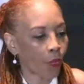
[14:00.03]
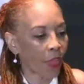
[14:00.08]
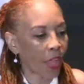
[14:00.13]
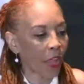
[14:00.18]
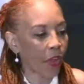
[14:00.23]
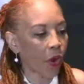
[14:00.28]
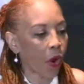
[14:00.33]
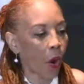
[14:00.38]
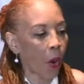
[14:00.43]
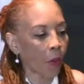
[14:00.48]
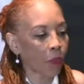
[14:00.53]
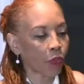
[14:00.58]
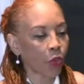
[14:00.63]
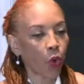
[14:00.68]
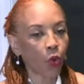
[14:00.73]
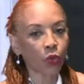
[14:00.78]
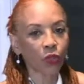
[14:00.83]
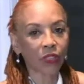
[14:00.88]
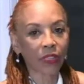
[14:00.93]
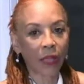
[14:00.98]
there are
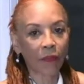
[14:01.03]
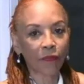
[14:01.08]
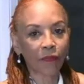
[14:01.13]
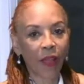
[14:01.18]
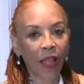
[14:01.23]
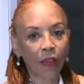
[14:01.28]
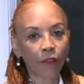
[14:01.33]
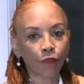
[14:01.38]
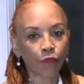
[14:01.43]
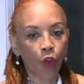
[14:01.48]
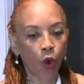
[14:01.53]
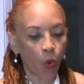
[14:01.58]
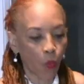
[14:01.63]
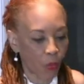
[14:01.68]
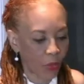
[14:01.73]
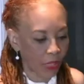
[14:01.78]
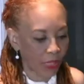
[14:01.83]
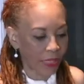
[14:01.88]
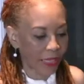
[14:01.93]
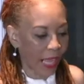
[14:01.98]
those that find fault
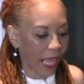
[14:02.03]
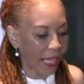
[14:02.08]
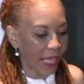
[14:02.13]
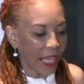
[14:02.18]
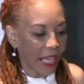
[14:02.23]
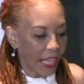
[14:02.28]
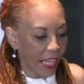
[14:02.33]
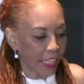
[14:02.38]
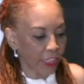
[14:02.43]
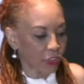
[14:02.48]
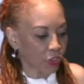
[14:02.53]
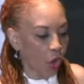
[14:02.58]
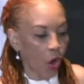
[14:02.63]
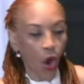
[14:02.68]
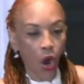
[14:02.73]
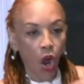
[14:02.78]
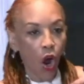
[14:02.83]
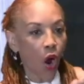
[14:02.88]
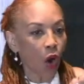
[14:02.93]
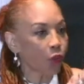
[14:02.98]
with it. Like, it's
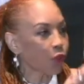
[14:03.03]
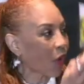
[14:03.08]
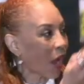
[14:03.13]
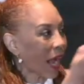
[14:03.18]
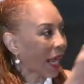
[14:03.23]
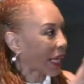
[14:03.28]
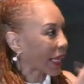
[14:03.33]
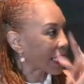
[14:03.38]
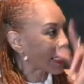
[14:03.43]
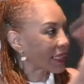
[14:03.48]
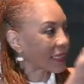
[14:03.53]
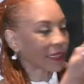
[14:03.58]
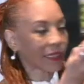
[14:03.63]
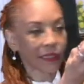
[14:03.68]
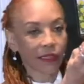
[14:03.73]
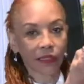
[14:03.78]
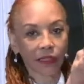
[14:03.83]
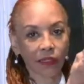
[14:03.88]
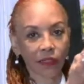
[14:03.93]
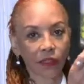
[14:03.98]
all right,
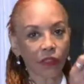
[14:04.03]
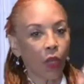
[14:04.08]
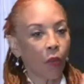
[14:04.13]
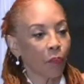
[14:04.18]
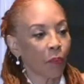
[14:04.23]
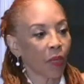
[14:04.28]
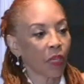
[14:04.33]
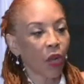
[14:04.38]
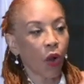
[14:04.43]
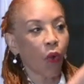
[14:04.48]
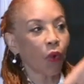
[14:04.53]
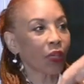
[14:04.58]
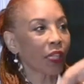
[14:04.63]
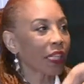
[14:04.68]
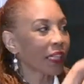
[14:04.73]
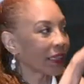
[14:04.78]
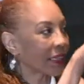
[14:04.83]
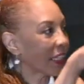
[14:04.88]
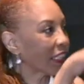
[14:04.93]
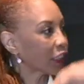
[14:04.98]
but
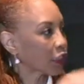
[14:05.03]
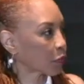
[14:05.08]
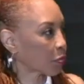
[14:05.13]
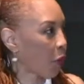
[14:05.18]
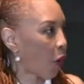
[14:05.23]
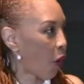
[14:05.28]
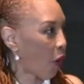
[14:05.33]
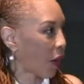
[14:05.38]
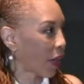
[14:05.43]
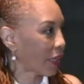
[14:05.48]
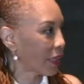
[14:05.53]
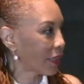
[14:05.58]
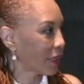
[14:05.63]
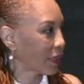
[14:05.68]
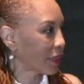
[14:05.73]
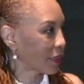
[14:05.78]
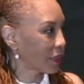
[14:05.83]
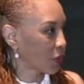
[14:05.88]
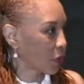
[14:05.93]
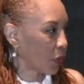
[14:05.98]
only this part.
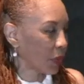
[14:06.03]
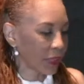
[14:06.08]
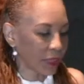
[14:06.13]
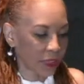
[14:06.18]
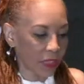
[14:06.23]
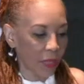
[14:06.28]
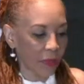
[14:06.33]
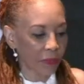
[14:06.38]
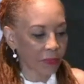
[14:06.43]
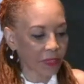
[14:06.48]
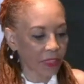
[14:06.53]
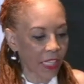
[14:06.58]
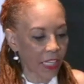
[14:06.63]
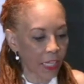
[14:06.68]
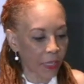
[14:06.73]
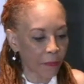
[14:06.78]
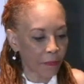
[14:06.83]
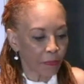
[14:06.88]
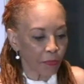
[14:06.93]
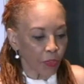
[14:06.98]
You understand what I'm
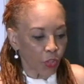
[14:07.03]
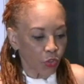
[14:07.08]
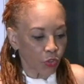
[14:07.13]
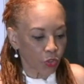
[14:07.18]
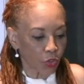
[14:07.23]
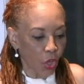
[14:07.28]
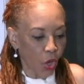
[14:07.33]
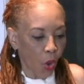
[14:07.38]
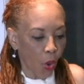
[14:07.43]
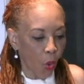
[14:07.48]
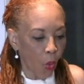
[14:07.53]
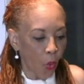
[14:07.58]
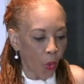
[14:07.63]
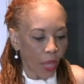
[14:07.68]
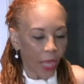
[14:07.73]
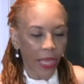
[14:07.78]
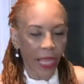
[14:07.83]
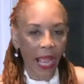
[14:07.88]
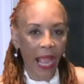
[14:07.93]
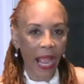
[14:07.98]
saying? Mm-hmm. So
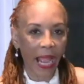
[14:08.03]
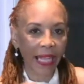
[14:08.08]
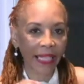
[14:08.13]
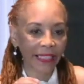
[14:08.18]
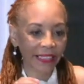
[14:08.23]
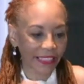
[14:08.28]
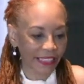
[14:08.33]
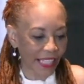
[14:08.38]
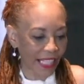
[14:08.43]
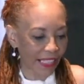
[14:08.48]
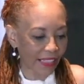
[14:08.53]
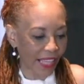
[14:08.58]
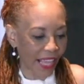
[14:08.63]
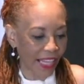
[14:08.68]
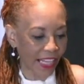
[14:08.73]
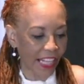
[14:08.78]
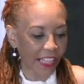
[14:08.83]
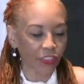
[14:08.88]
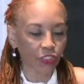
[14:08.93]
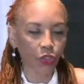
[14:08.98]
I see
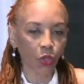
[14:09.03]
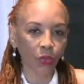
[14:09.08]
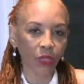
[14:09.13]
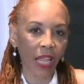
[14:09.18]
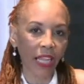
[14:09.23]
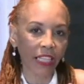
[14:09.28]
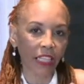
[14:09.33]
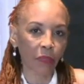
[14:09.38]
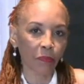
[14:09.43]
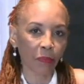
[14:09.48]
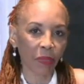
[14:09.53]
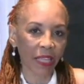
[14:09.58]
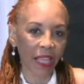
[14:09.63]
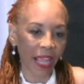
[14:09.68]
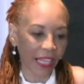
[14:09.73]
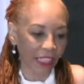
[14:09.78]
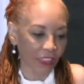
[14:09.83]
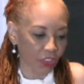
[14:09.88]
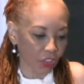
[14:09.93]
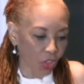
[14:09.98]
that, and so that could be
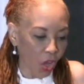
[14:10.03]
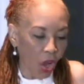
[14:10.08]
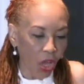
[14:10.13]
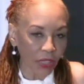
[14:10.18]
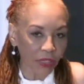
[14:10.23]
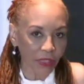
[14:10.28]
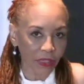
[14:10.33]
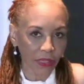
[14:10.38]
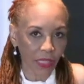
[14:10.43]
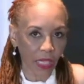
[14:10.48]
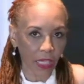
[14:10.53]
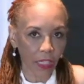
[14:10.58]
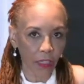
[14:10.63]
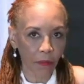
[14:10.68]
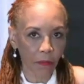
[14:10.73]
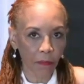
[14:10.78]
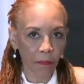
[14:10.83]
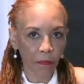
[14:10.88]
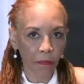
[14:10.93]
exhausting,